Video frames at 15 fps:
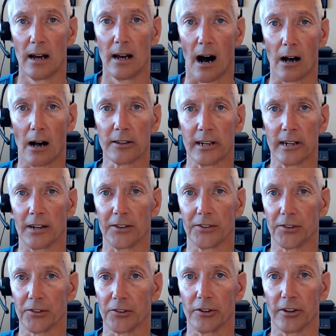Allianz
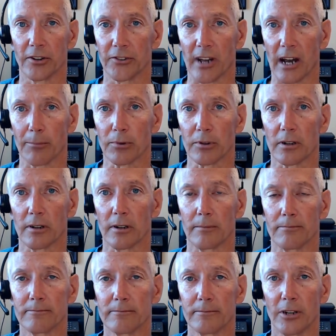is a good example,
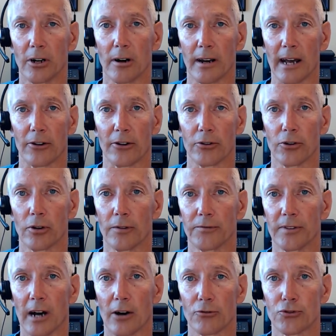and I don't know
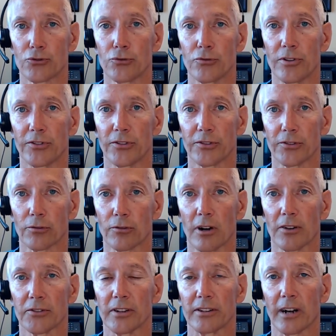how true this is
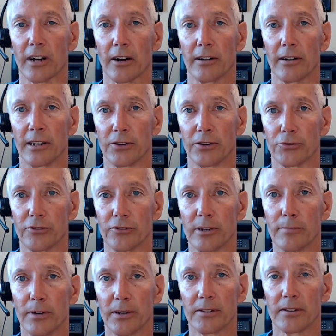across the entire industry,
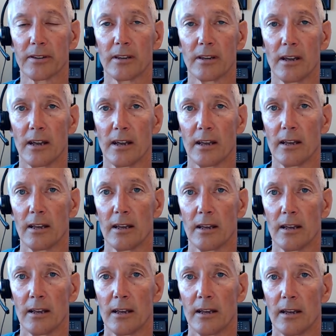but
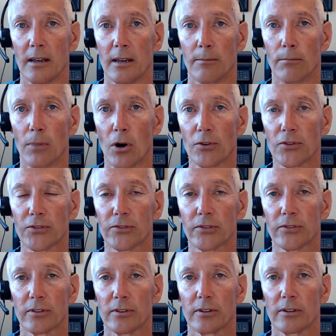most
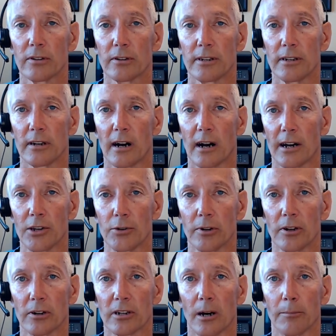
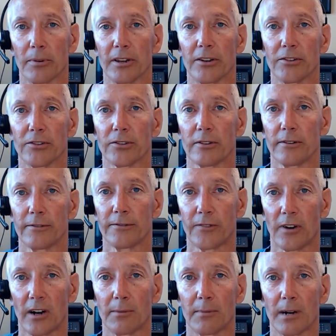IUL companies
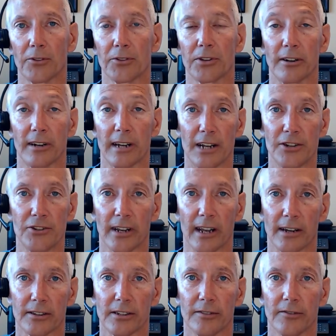farm out their hedging
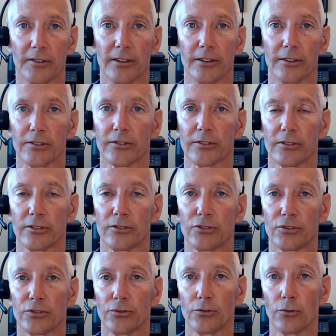activities
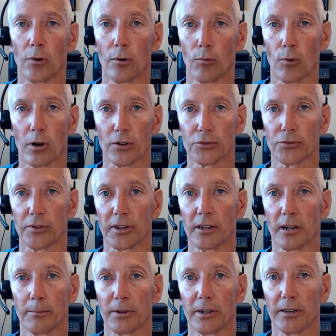to Wall Street
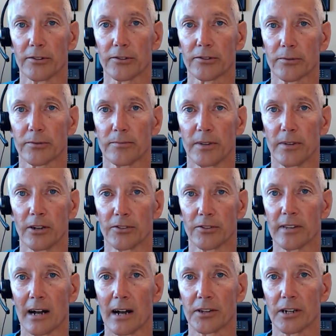companies. It's
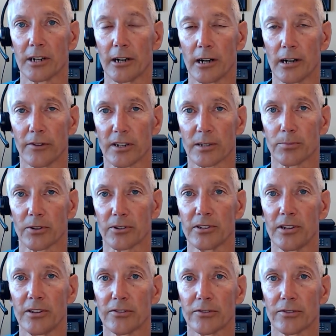not their area of
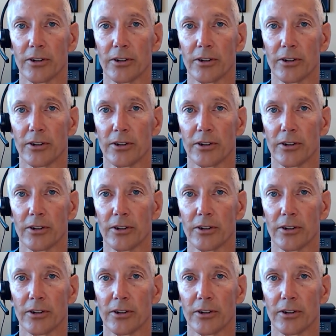expertise.